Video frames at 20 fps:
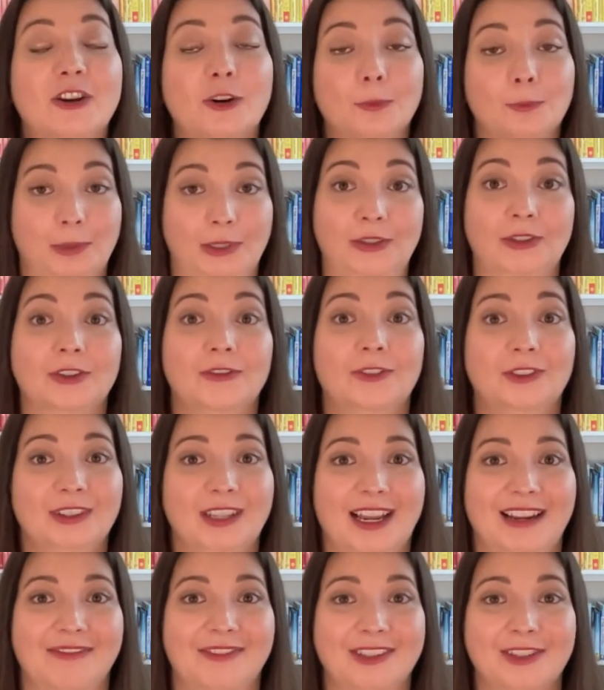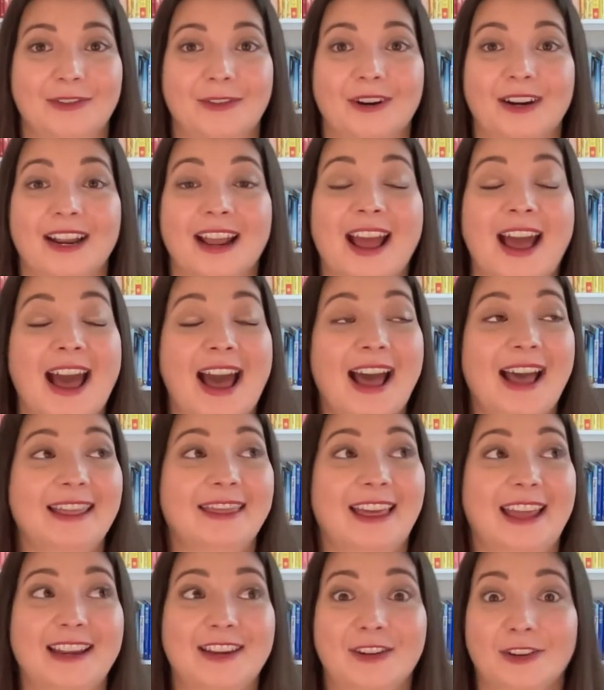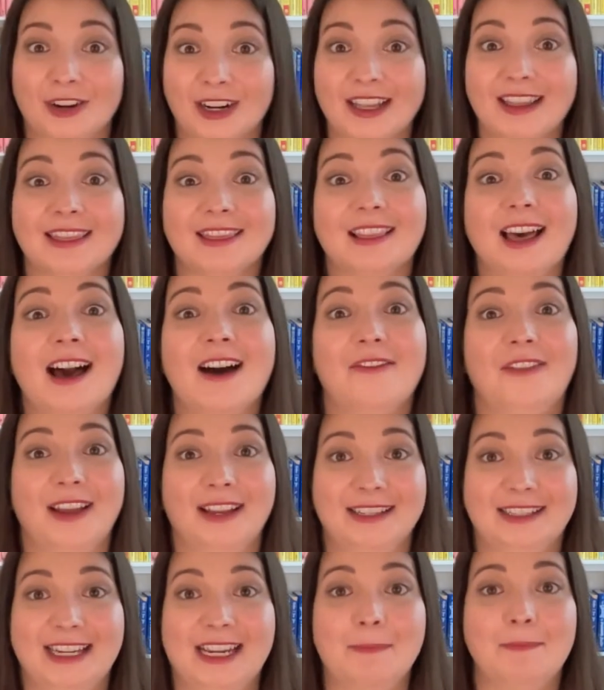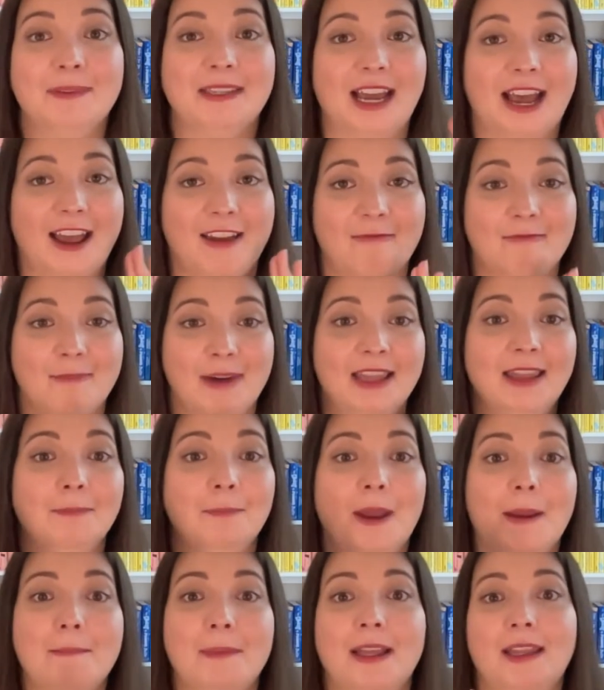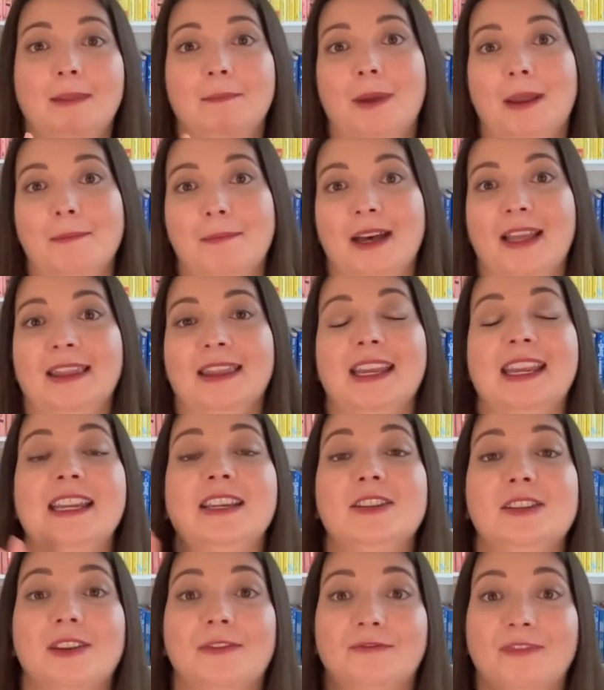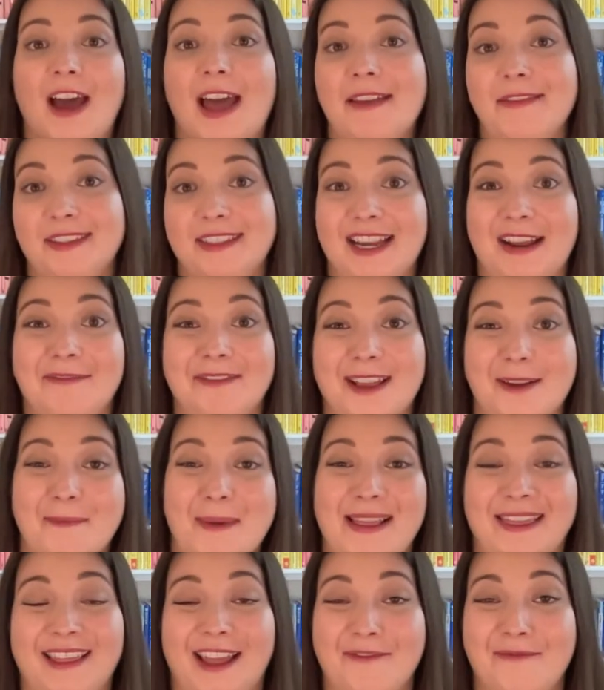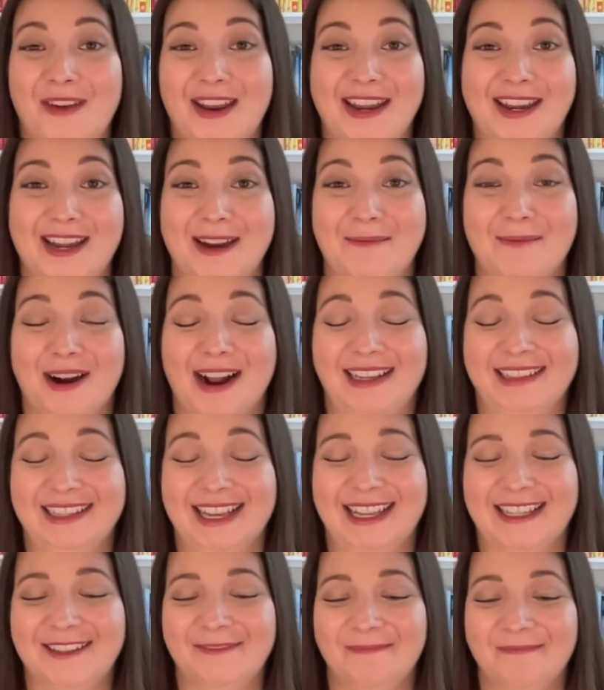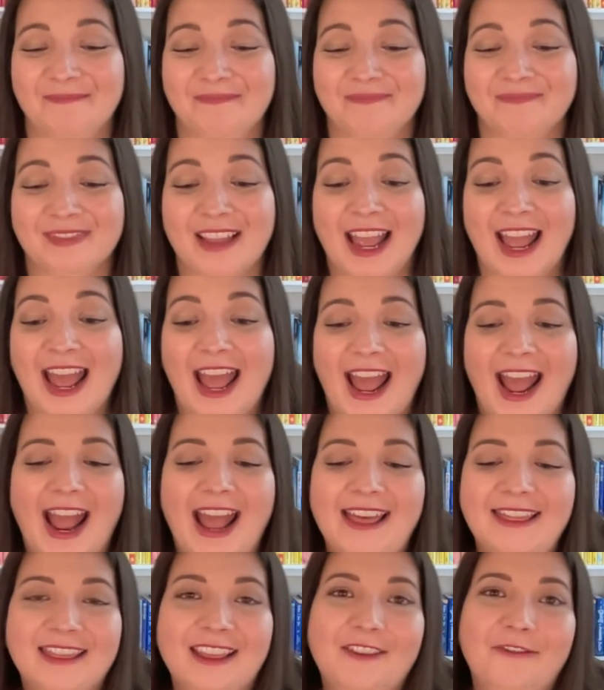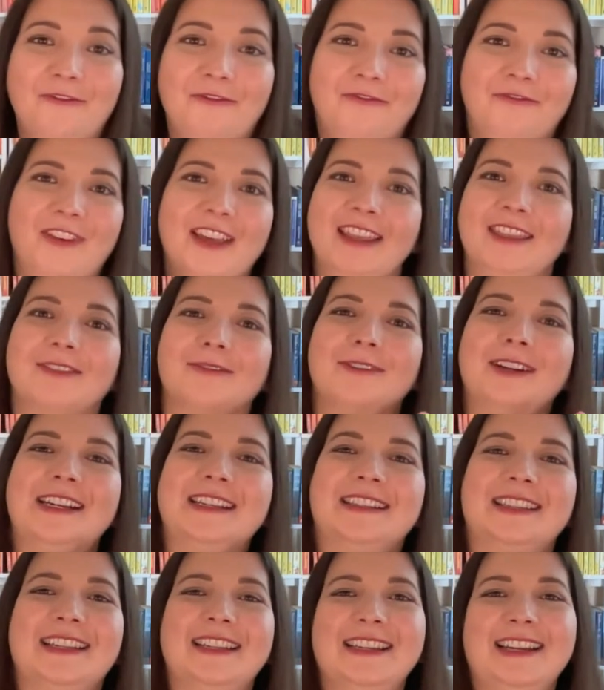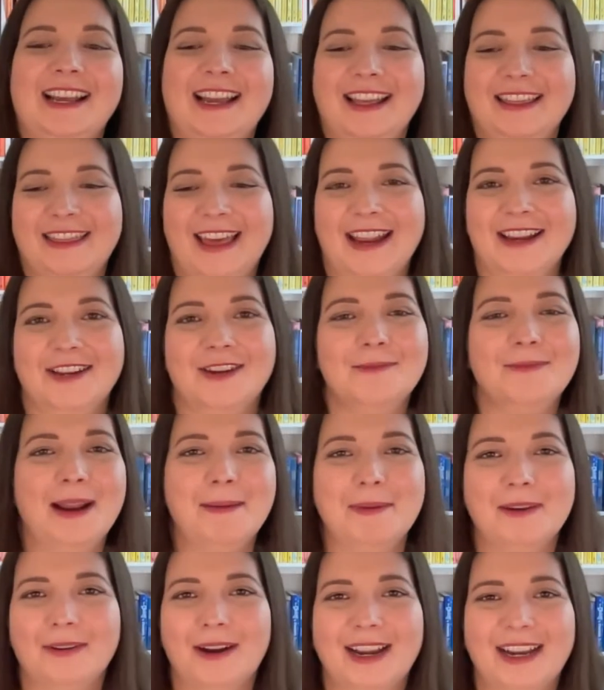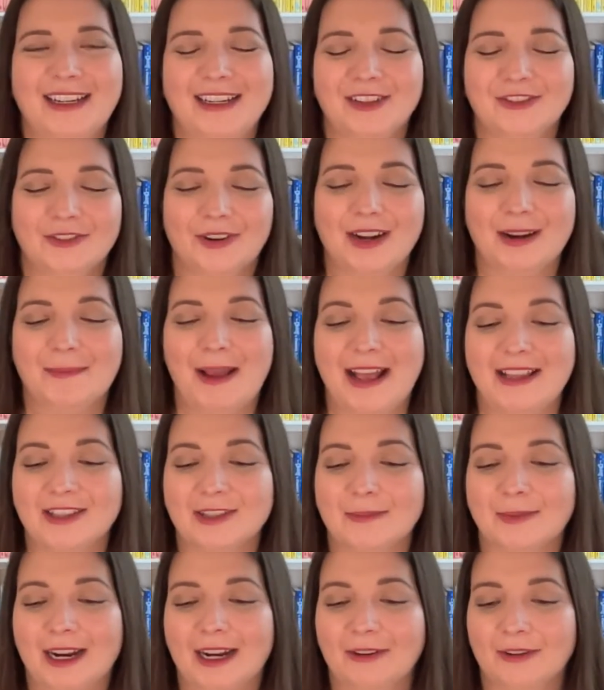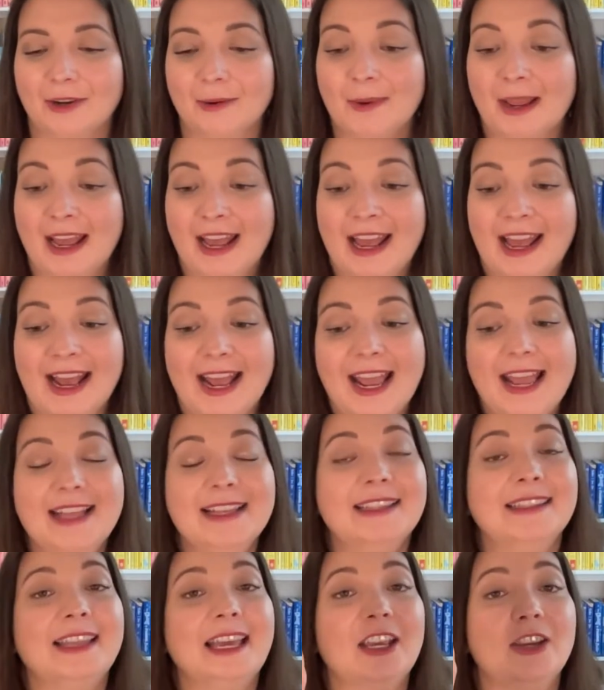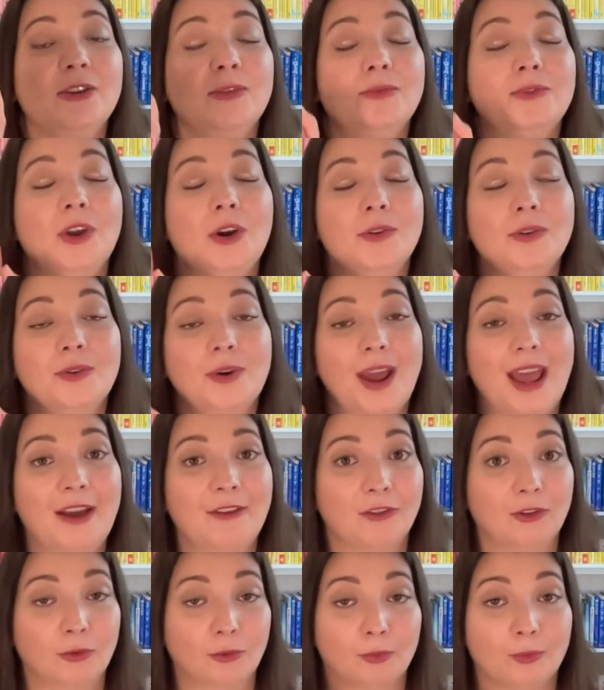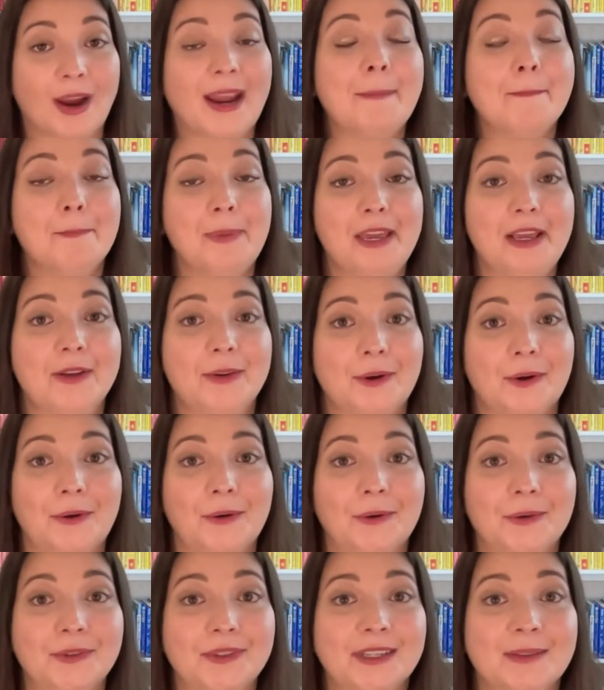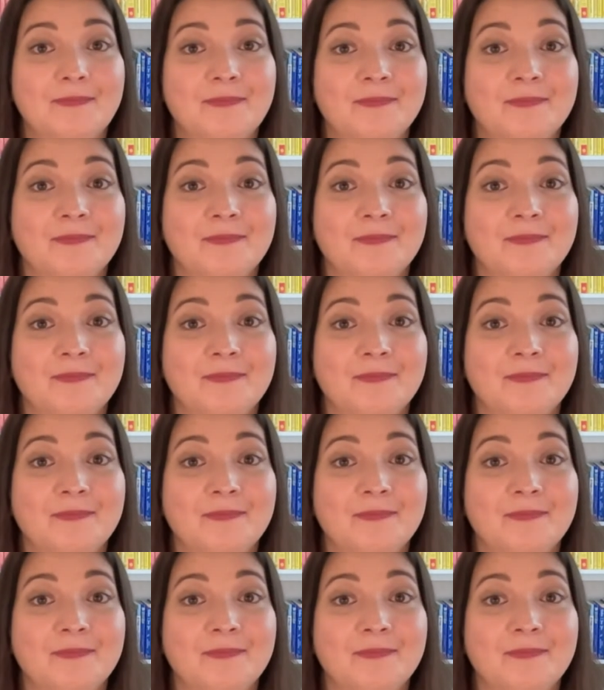your beautiful life story, then you're gonna love a deep dive month by month by month into the five steps of my life editing process. And the fifth reason that you might be ready to join a mastermind group is that you know you have great big goals